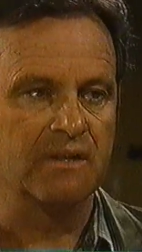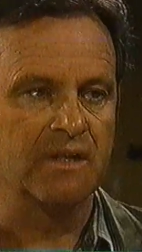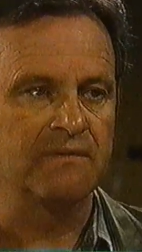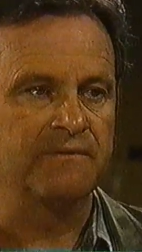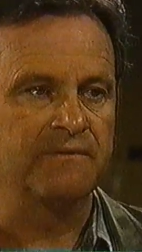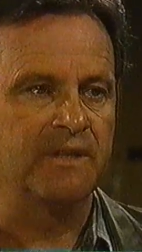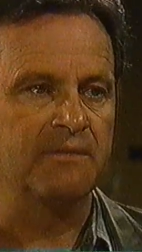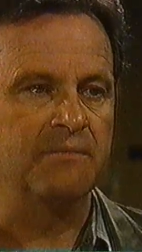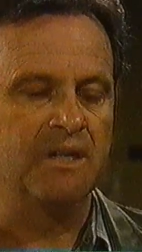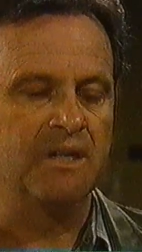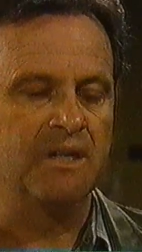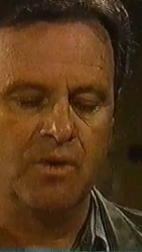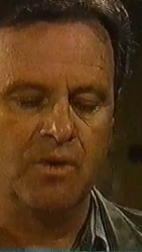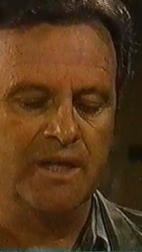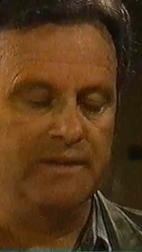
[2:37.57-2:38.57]
I've got to find my
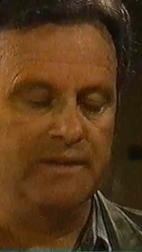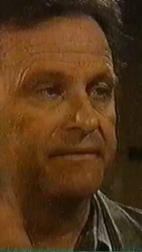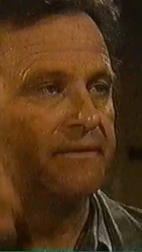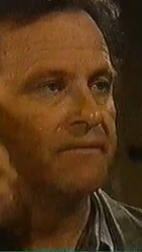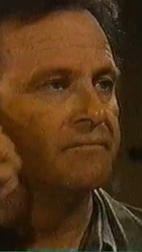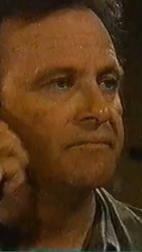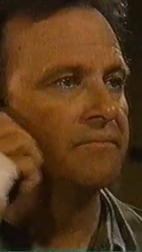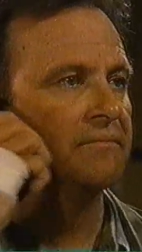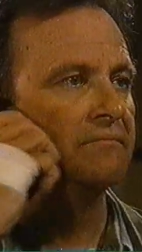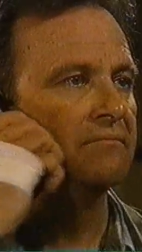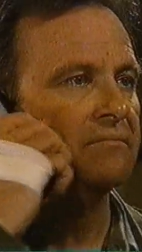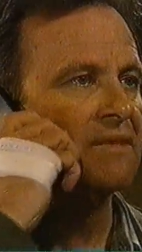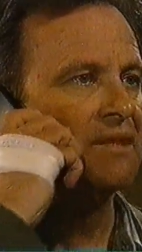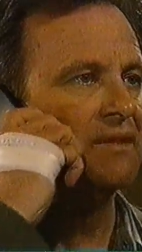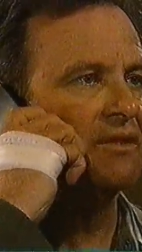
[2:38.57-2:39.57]
wife.
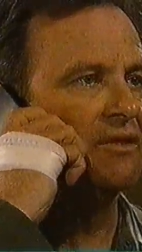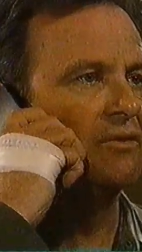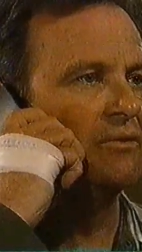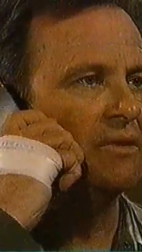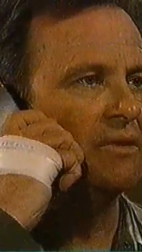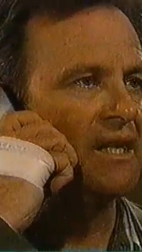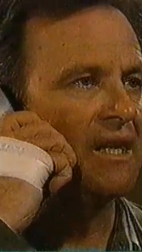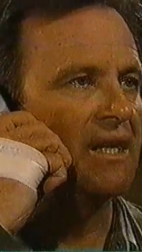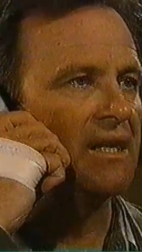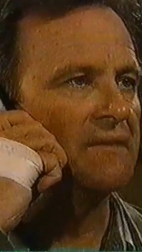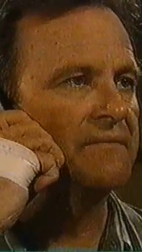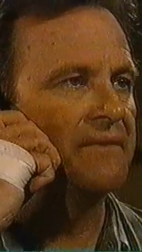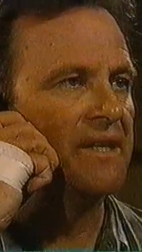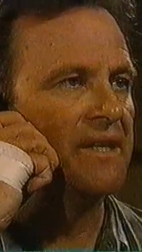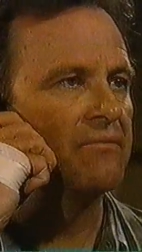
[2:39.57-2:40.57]
And to do that, I got
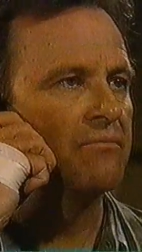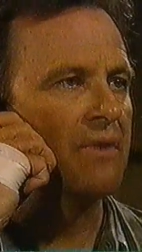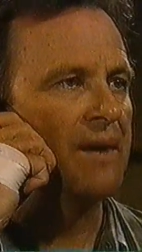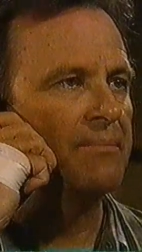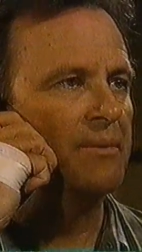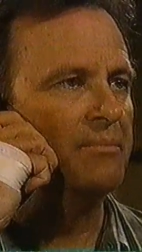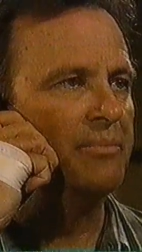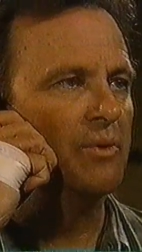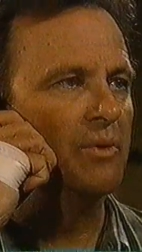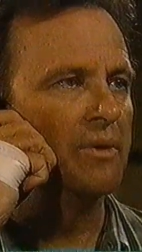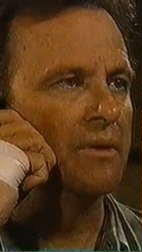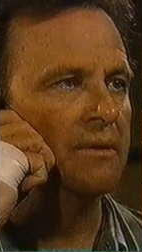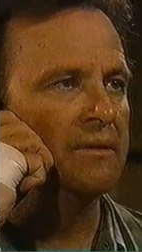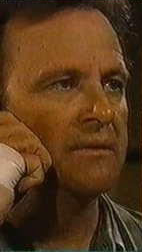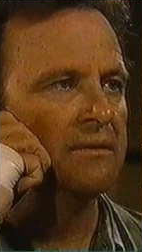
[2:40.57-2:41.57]
to find
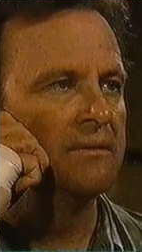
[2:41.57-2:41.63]
Rappaport.